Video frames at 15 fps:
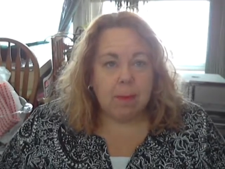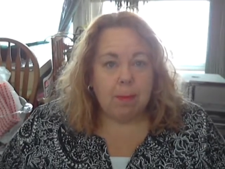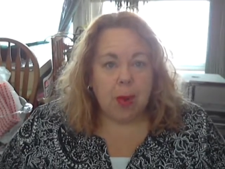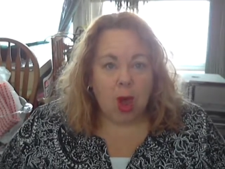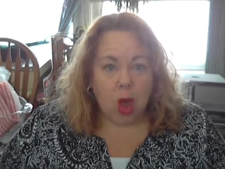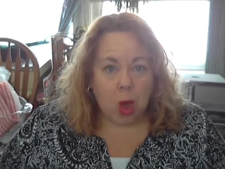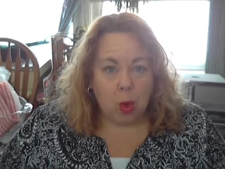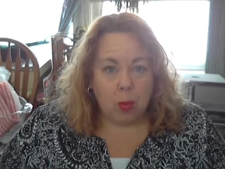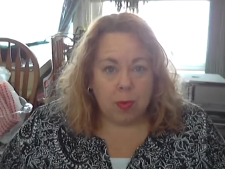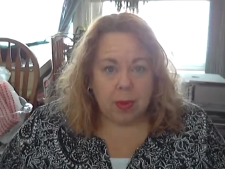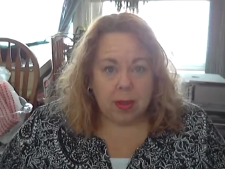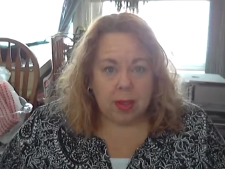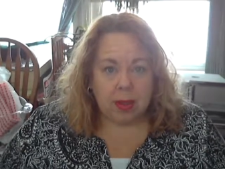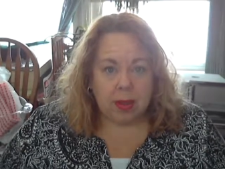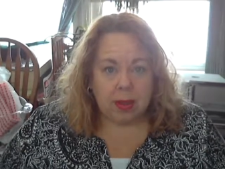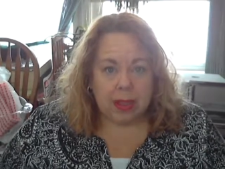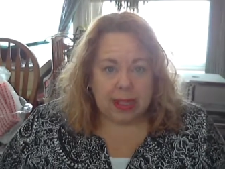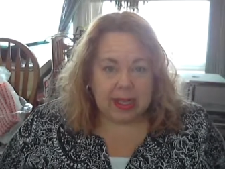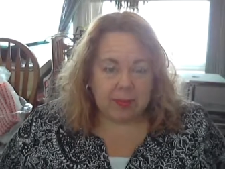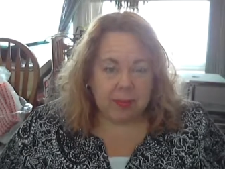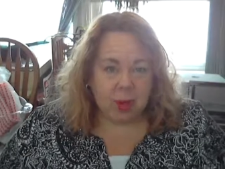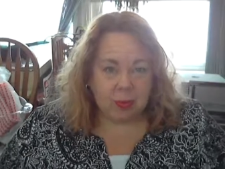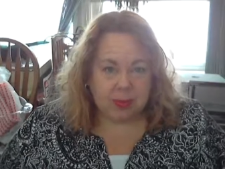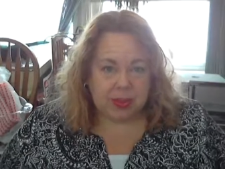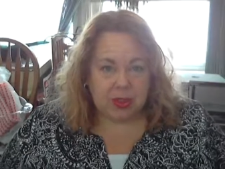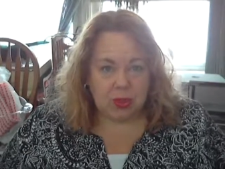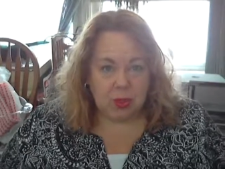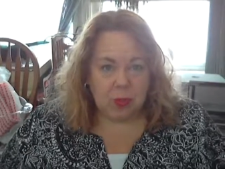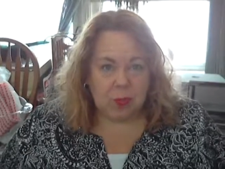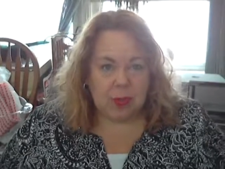pulp, like a pulp
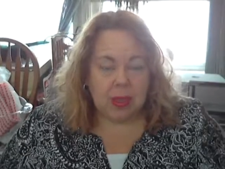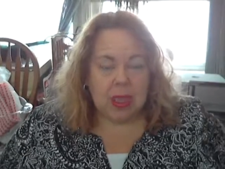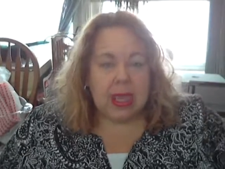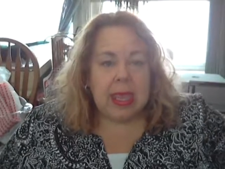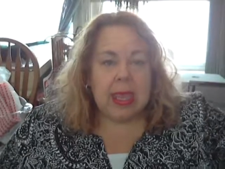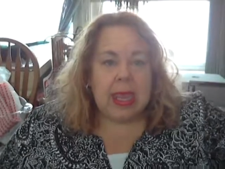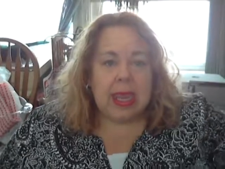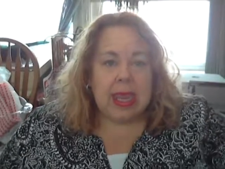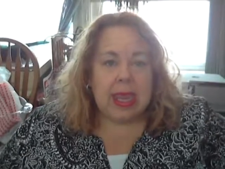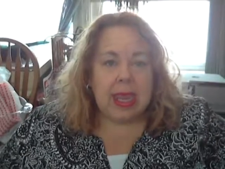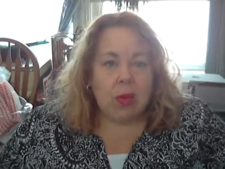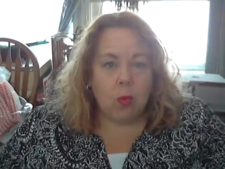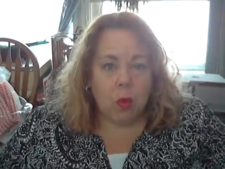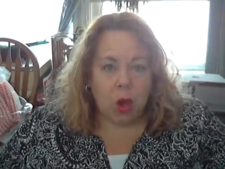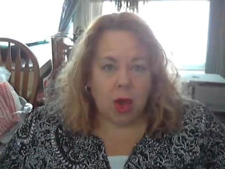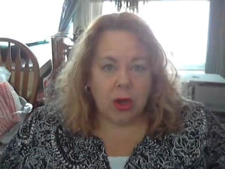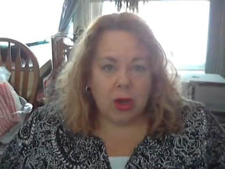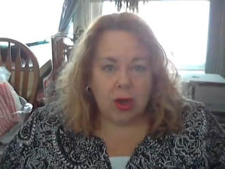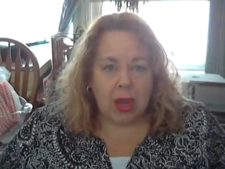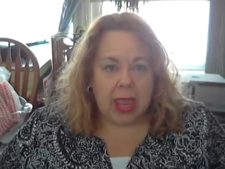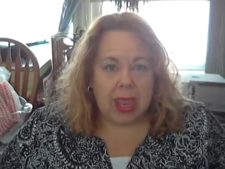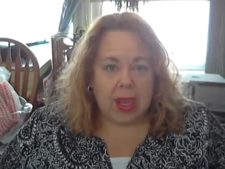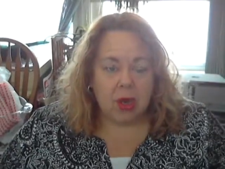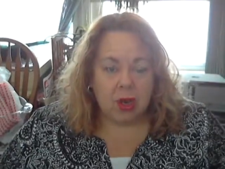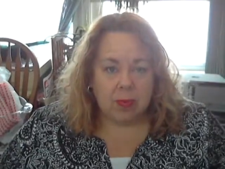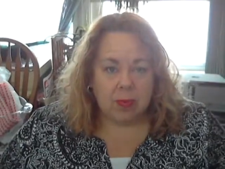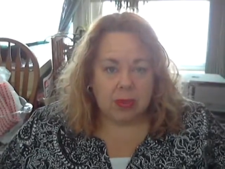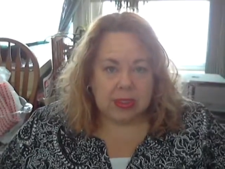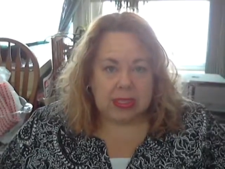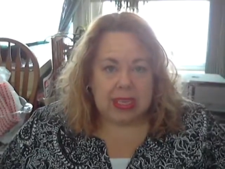soup, and water and
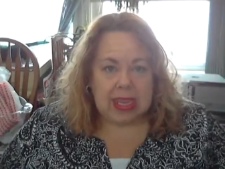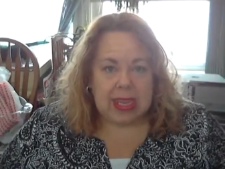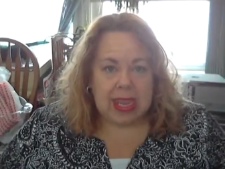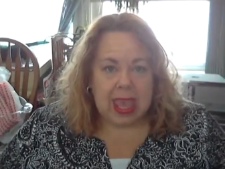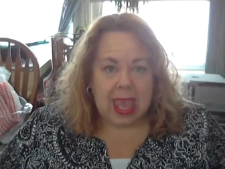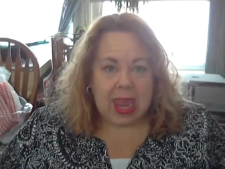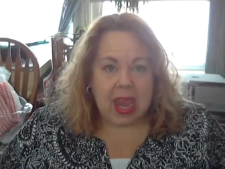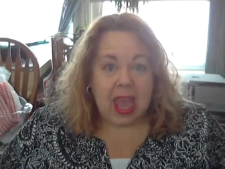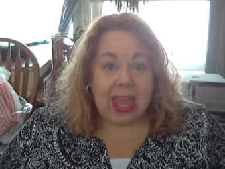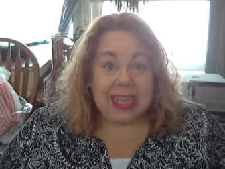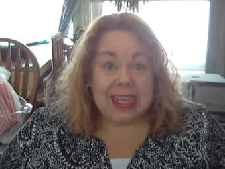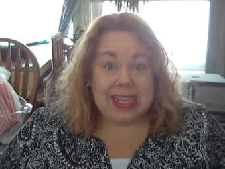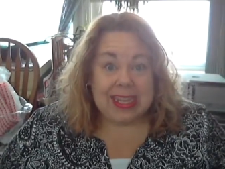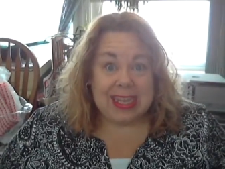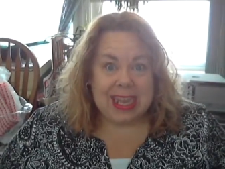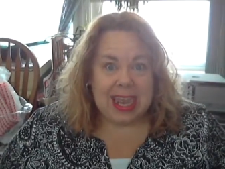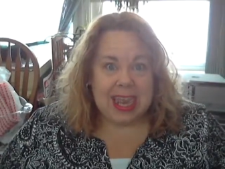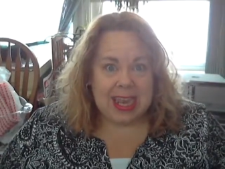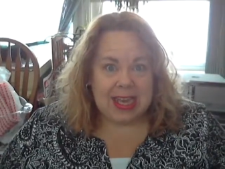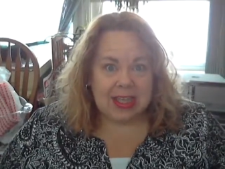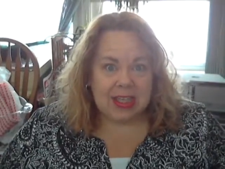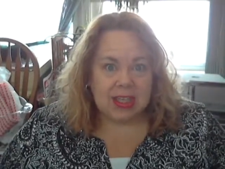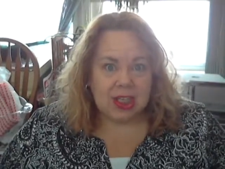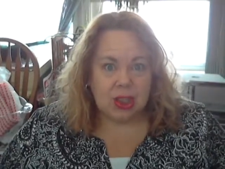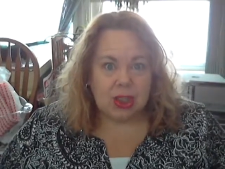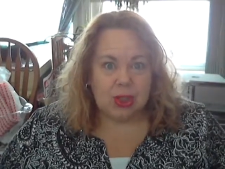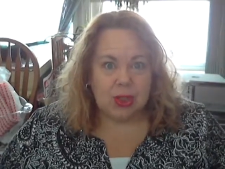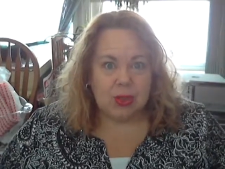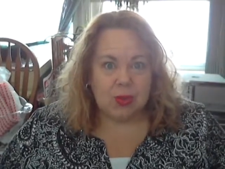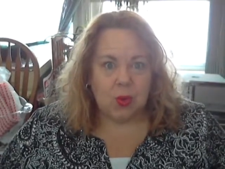herbal tea, and I gained
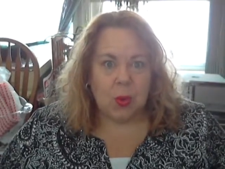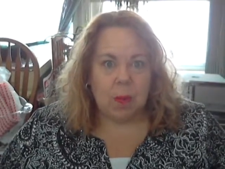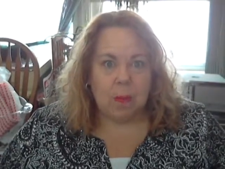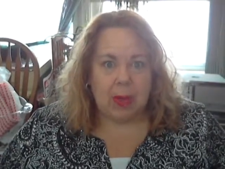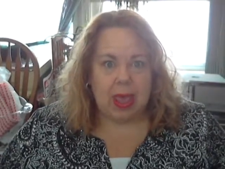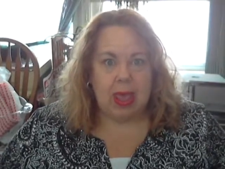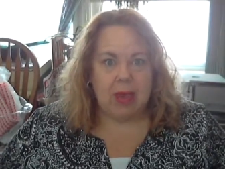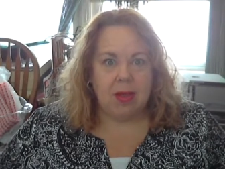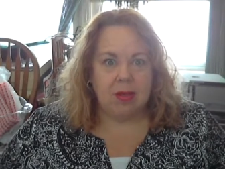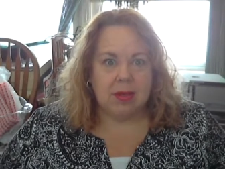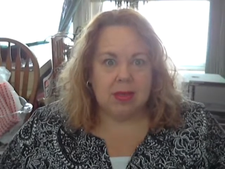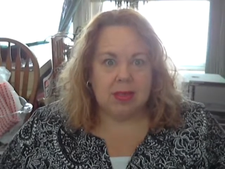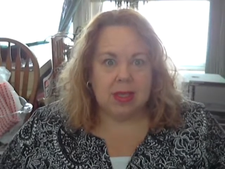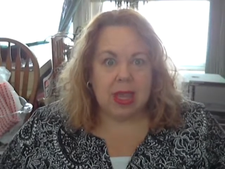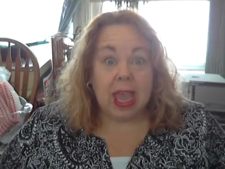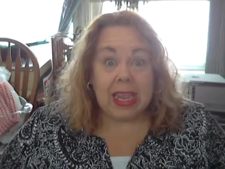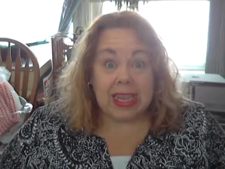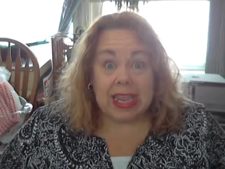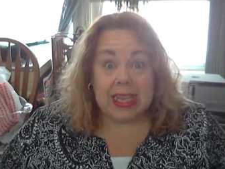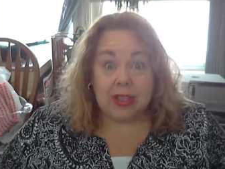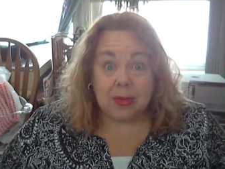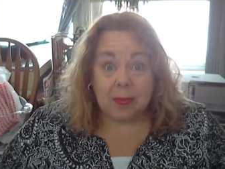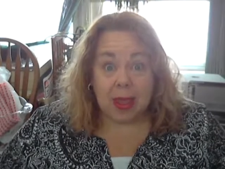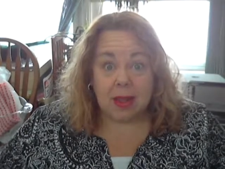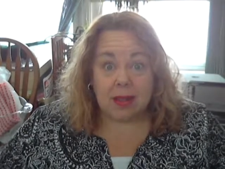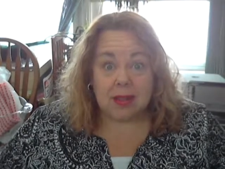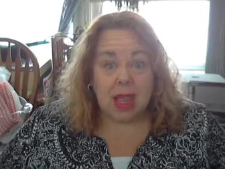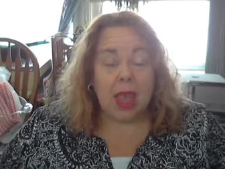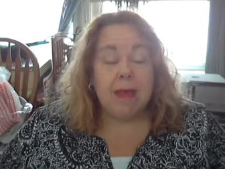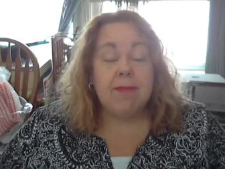two pounds. I gained two
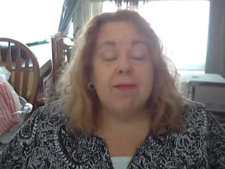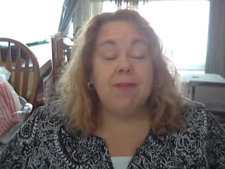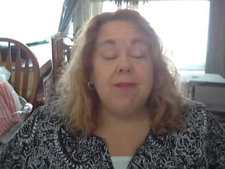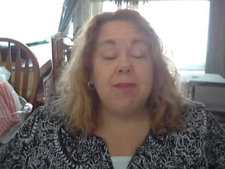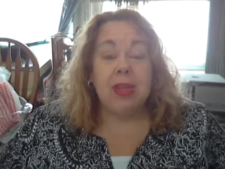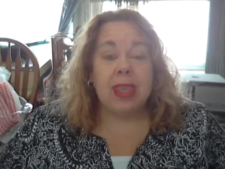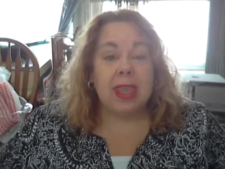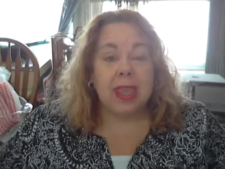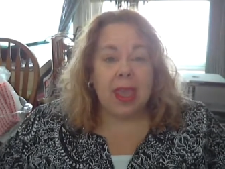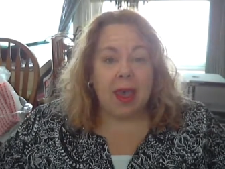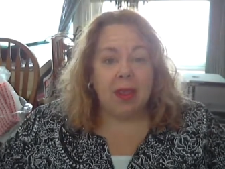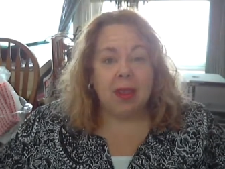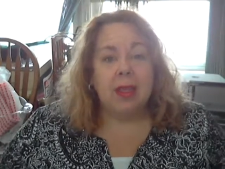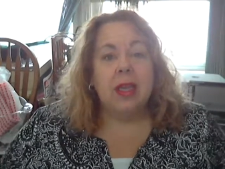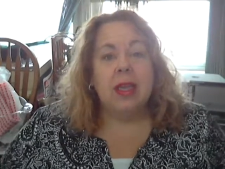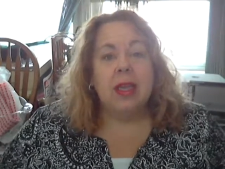pounds. I'm freaking out.